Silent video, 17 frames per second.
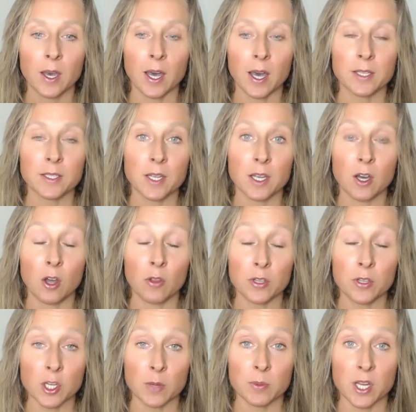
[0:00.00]
And on
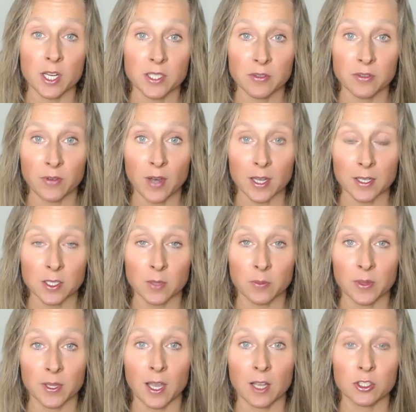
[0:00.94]
the subject of fat,
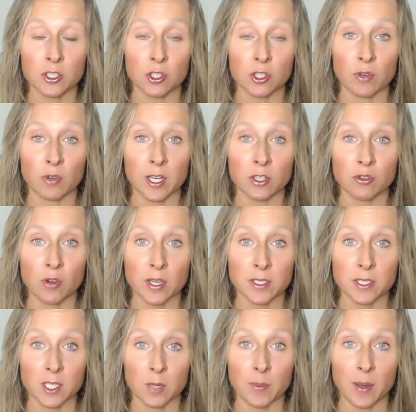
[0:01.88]
something else that's really
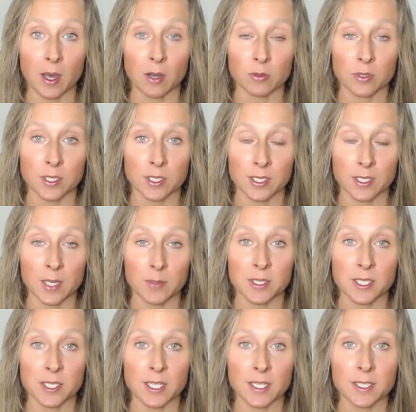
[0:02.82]
interesting about
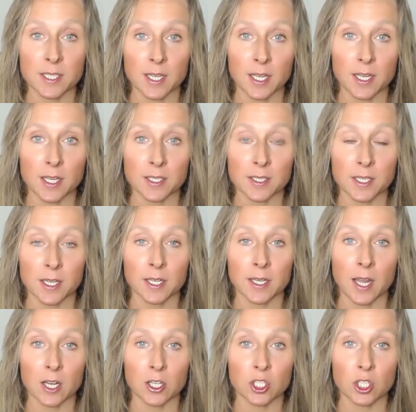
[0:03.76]
deep C T is it
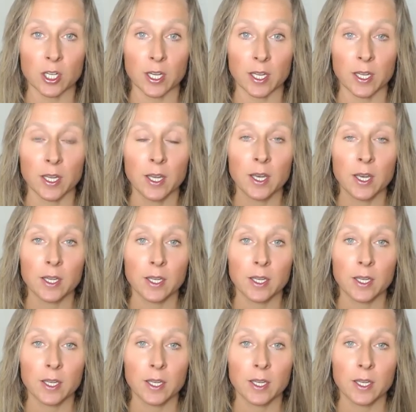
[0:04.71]
can actually